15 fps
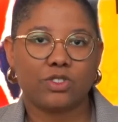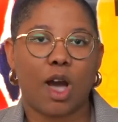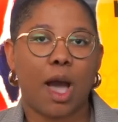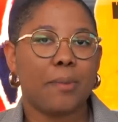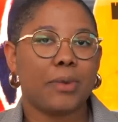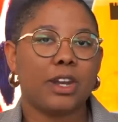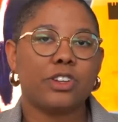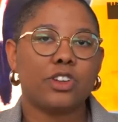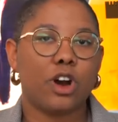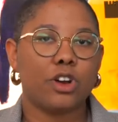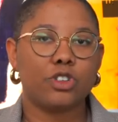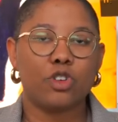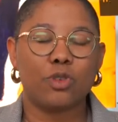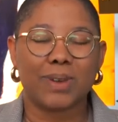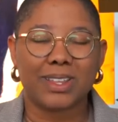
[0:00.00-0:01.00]
So I'm gonna
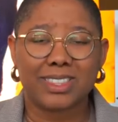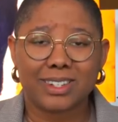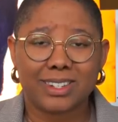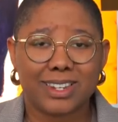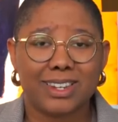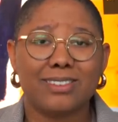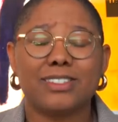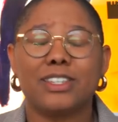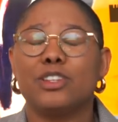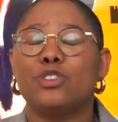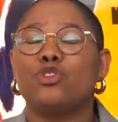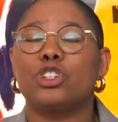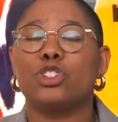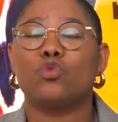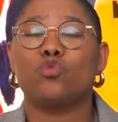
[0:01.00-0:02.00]
talk to you about the deals that
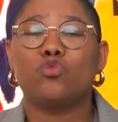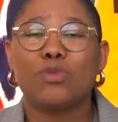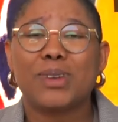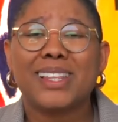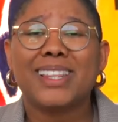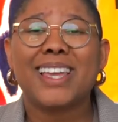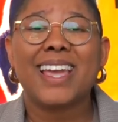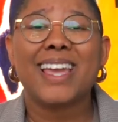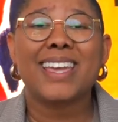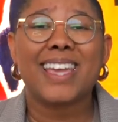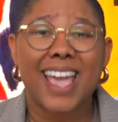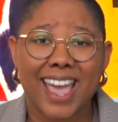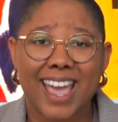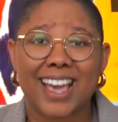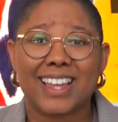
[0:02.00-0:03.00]
you just really
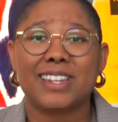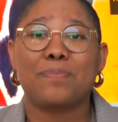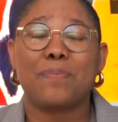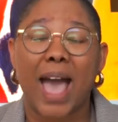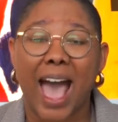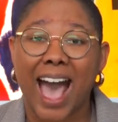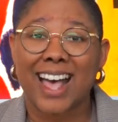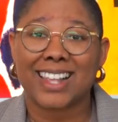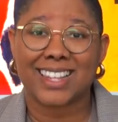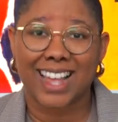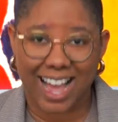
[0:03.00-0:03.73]
can't pass